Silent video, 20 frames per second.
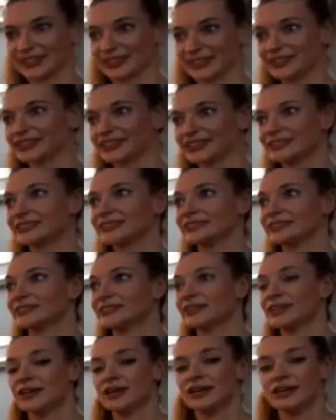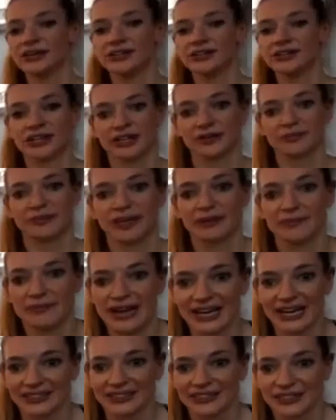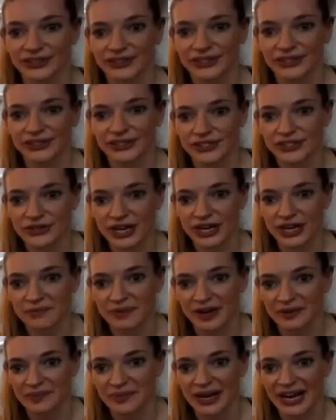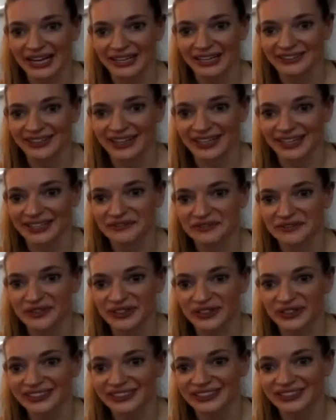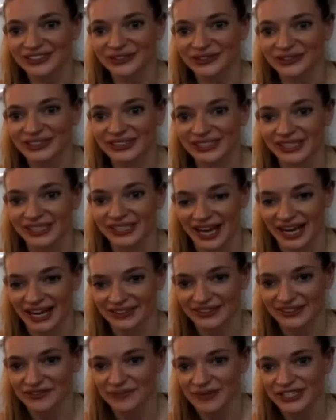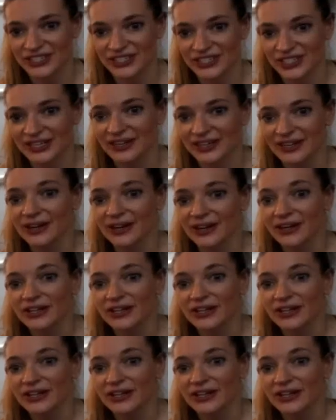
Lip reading: I like to tuck my back toes and straighten my back leg first, so it's an active pigeon,